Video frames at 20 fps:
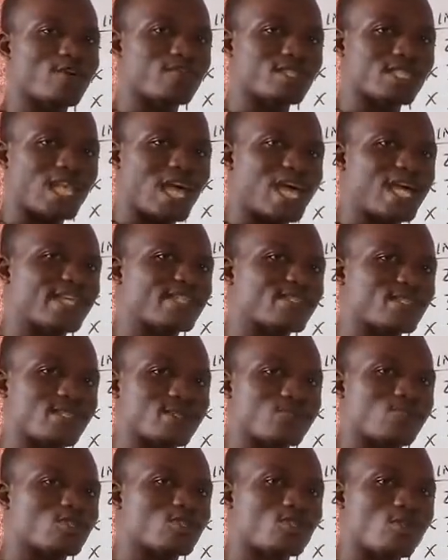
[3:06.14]
of signs
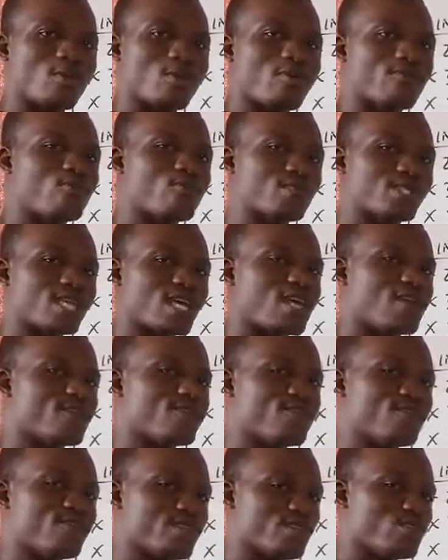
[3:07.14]
in some of those
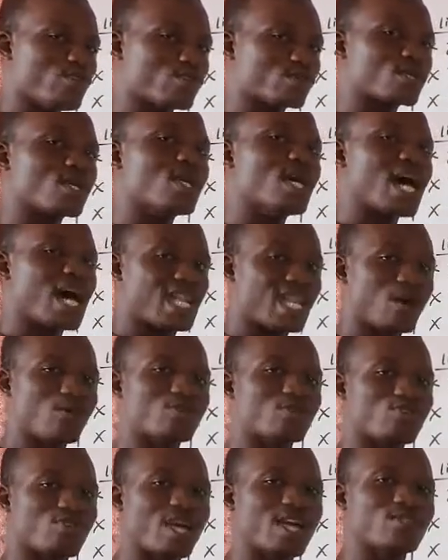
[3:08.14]
videos, and I
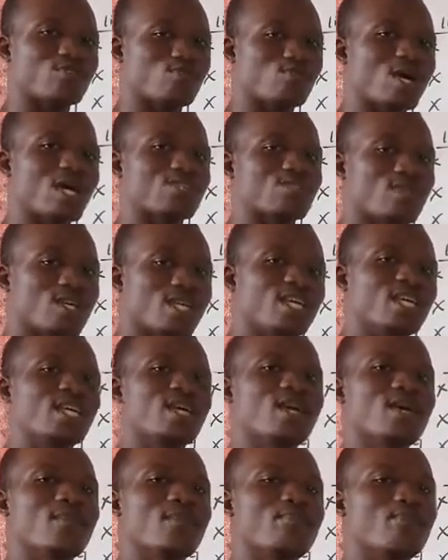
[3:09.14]
will try to actually
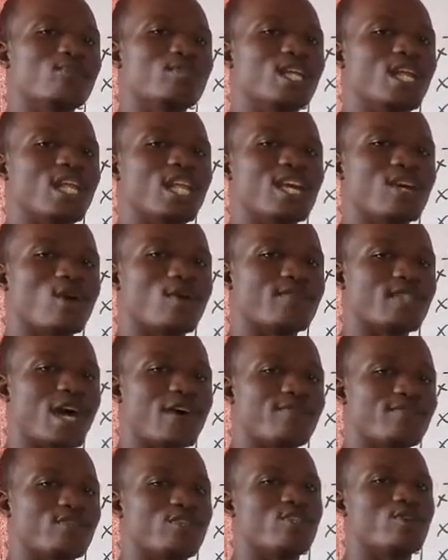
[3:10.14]
put the link of
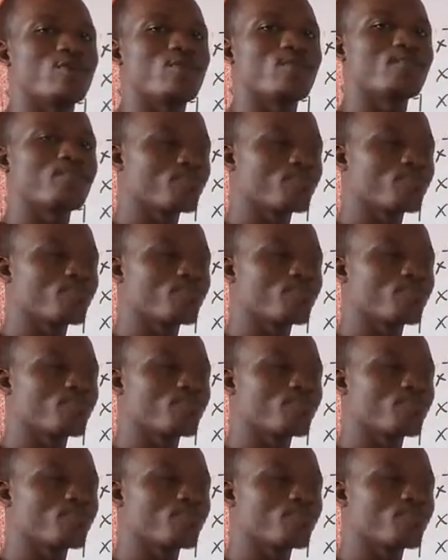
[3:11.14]
that video